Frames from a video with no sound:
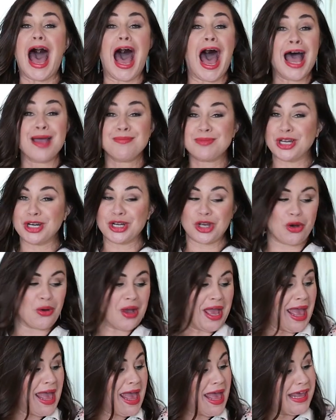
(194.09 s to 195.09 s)
I'm gonna go
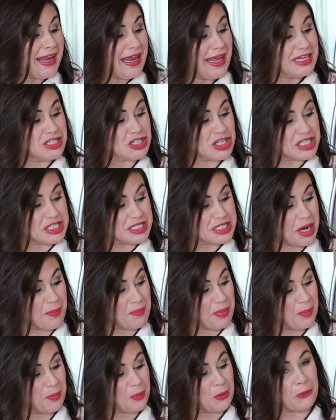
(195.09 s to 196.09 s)
ahead and just
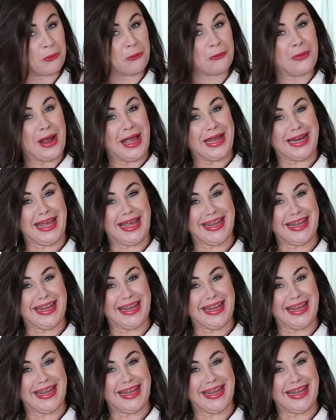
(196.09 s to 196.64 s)
dump them right